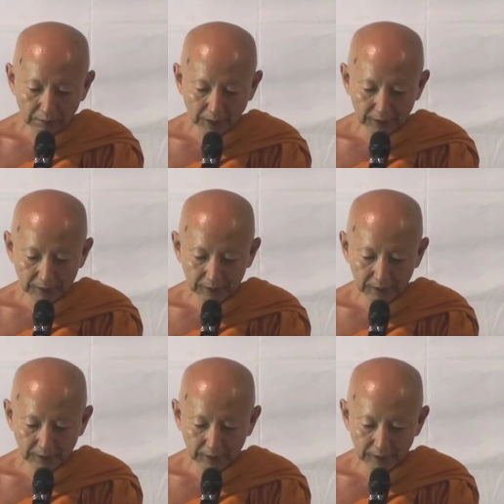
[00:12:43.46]
But
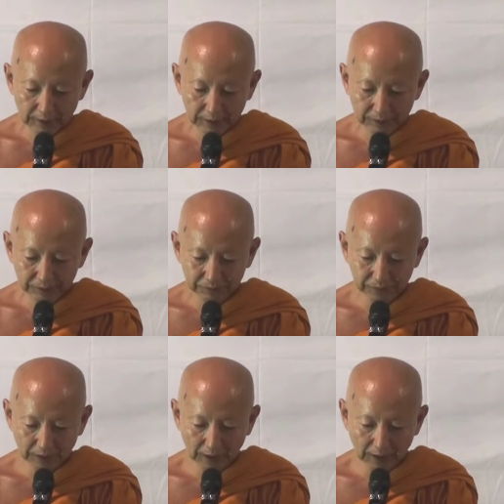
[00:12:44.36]
the,
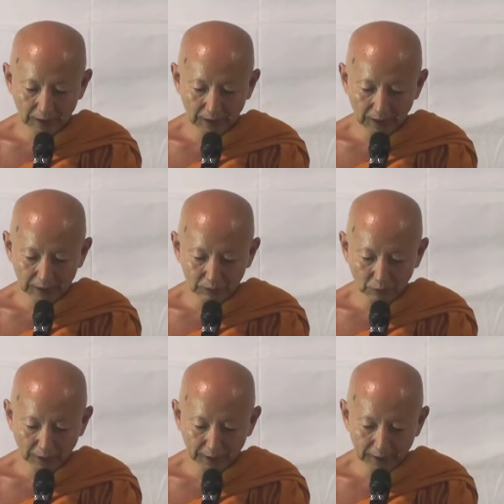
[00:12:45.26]
the, the other
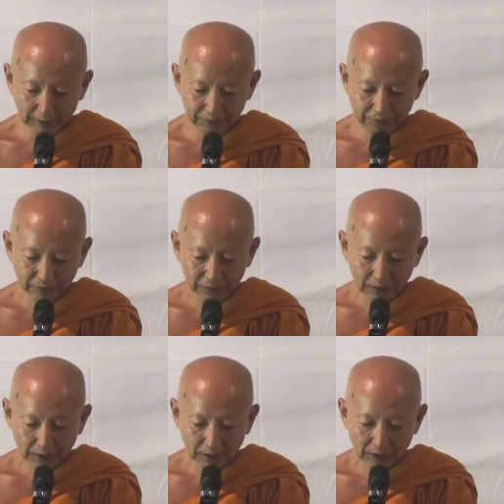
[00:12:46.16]
one, uh,
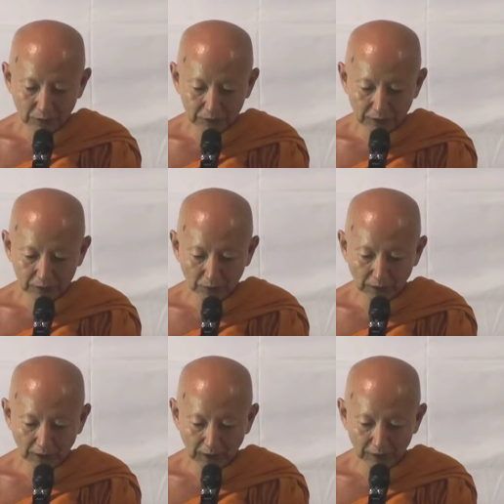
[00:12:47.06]
he was
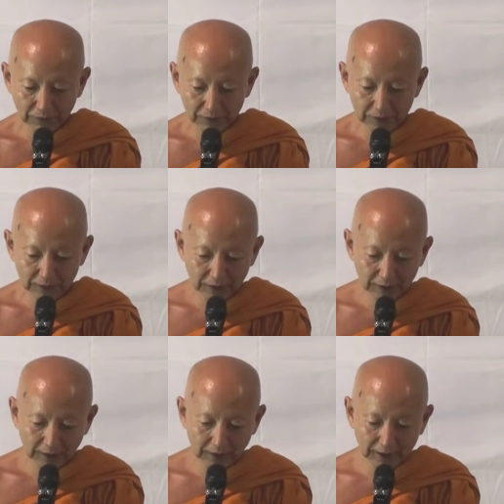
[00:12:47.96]
enjoying life as
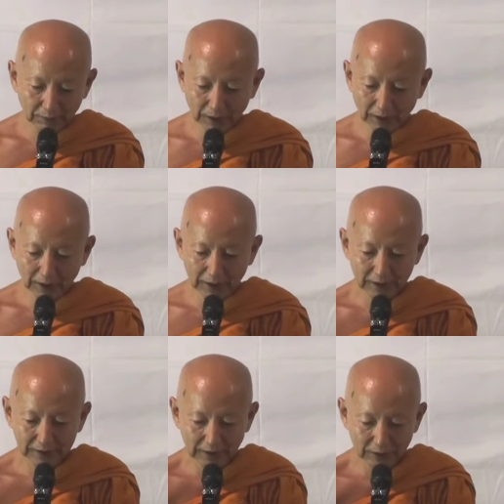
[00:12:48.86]
a
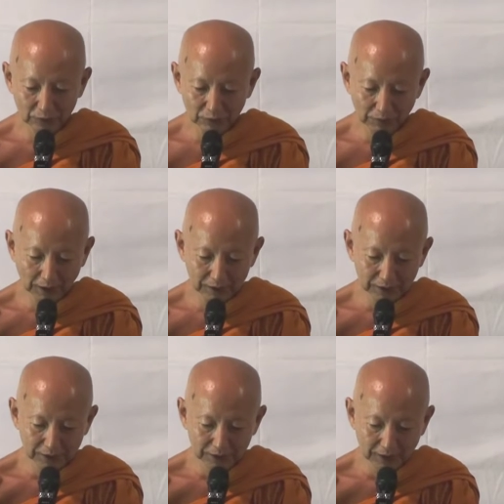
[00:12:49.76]
Gandhaba, sensual
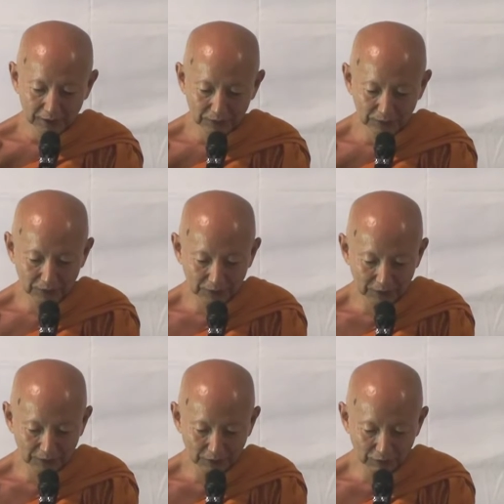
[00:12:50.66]
pleasures, uh, so
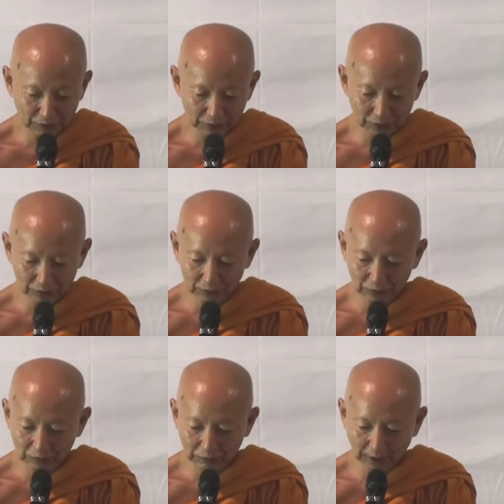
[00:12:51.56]
he refused
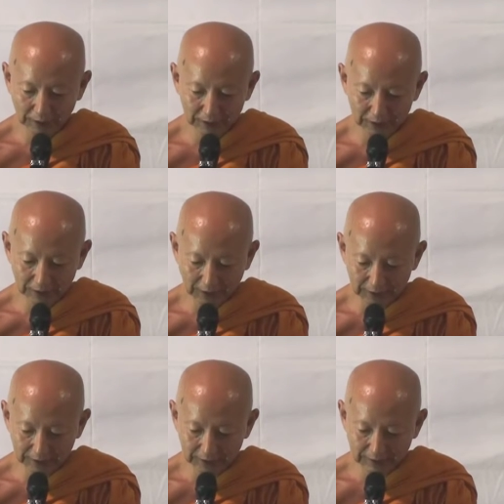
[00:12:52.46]
to practice
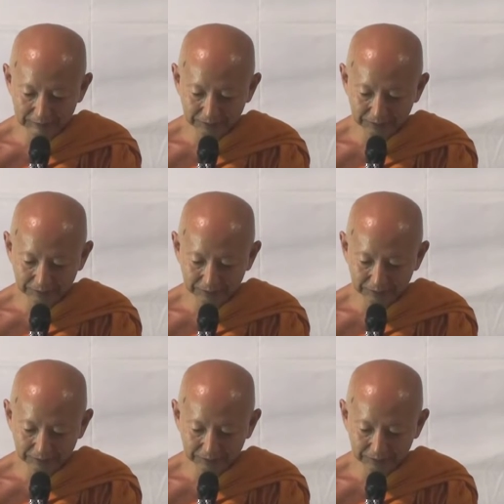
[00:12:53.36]
sadhana.